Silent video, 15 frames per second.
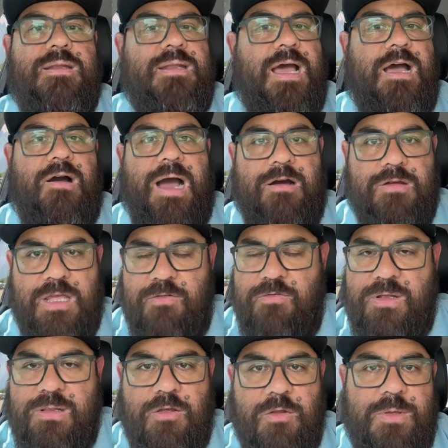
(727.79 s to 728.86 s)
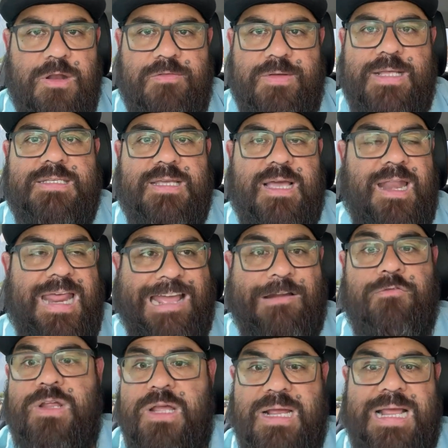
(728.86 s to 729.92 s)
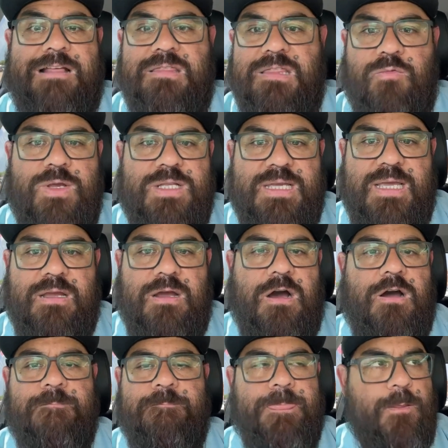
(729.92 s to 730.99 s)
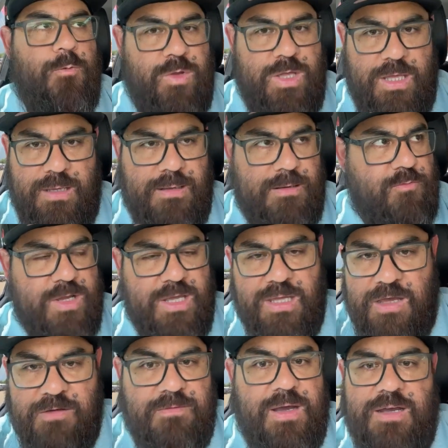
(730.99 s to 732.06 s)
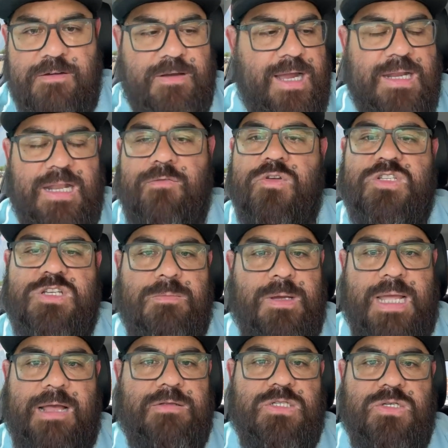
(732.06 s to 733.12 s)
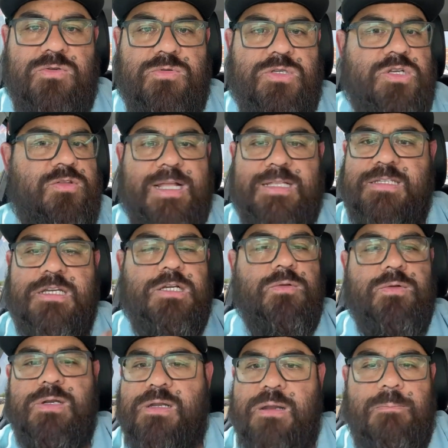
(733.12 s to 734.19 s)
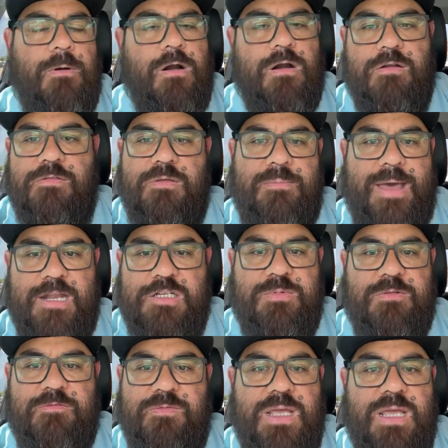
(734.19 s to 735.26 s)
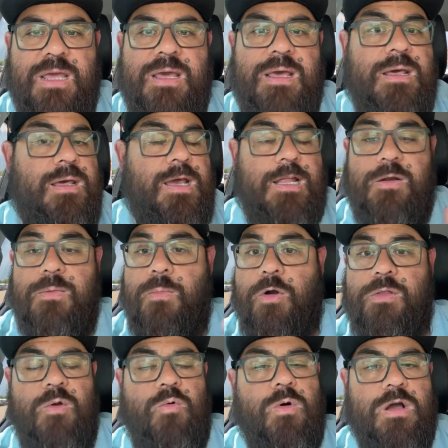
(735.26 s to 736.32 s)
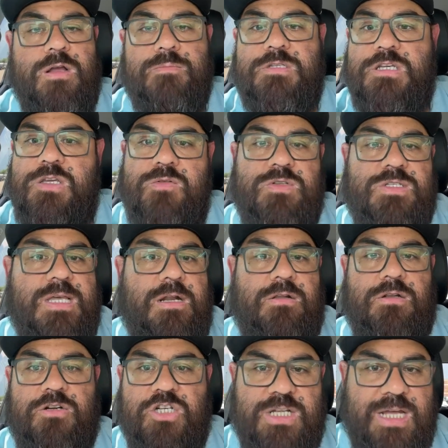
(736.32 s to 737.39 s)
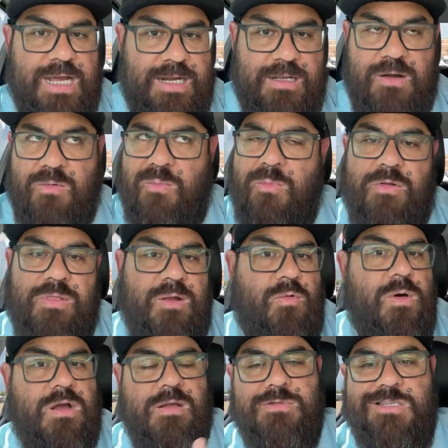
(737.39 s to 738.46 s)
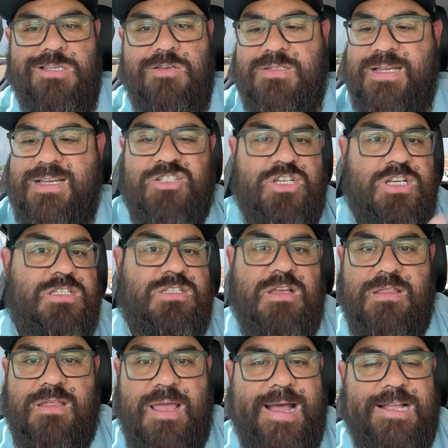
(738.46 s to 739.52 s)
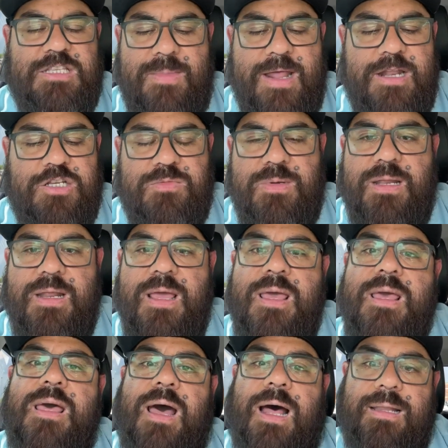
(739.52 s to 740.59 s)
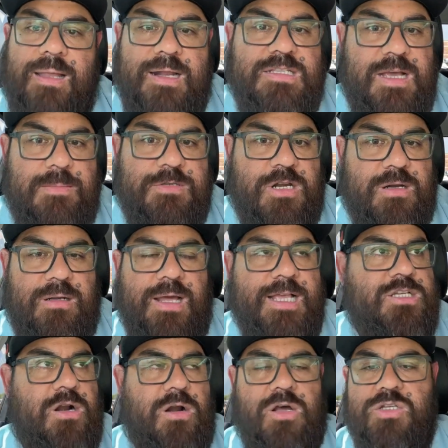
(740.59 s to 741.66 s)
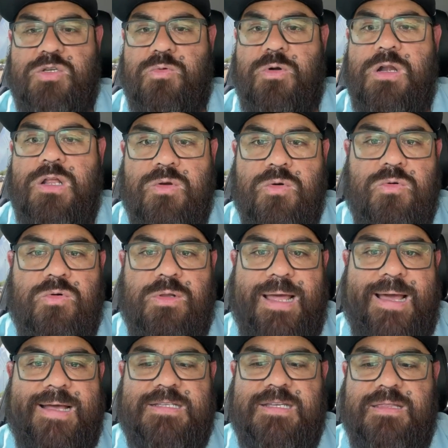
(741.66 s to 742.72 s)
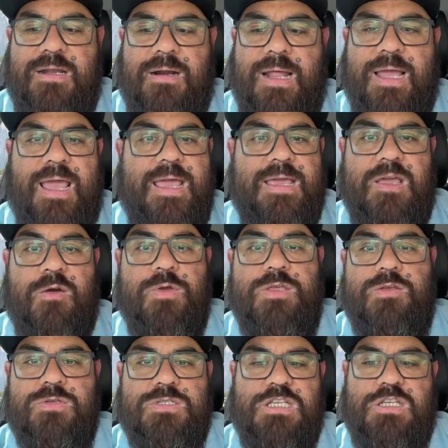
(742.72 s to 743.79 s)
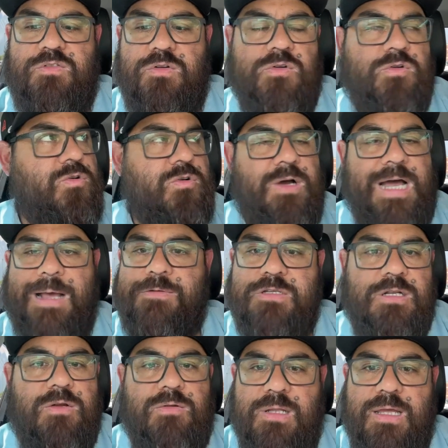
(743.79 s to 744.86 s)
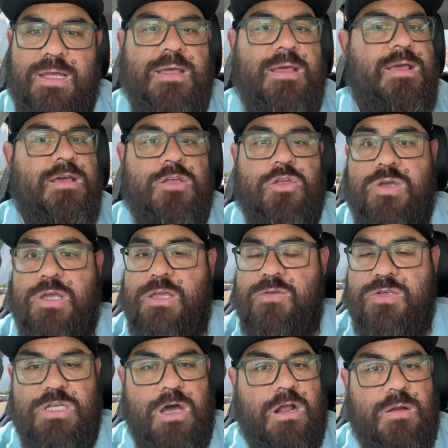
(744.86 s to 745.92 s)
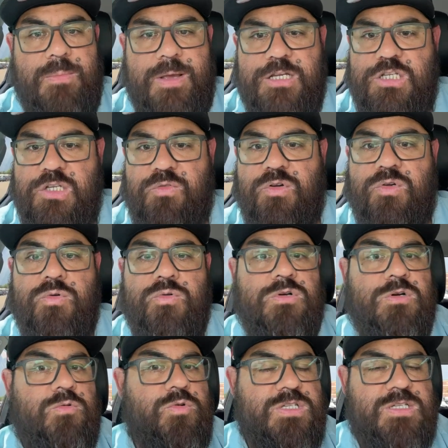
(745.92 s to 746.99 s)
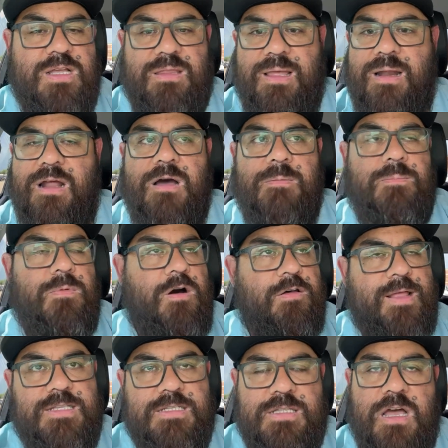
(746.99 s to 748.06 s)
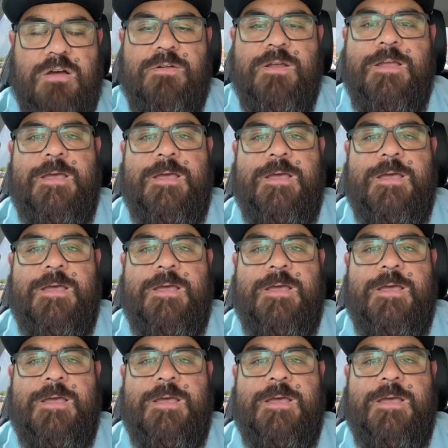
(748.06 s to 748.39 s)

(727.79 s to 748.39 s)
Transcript: Now, I'll give you a little bit of insight. Every account that we take on, we give a high level sub account to. So that's included in part of the management fee, and they're more than welcome to use that on their site. They're more than welcome to use that just on the ads management. A lot of times our clients are also running Google ads and they're like, hey, can we use this for Google? Absolutely. You can use the automations for Google. We'll set that up, all that stuff.